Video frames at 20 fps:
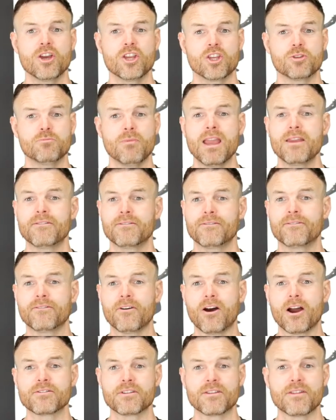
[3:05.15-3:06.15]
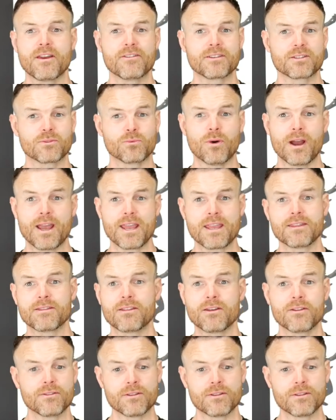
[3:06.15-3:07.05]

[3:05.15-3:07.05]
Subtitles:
you may even find that there is a way that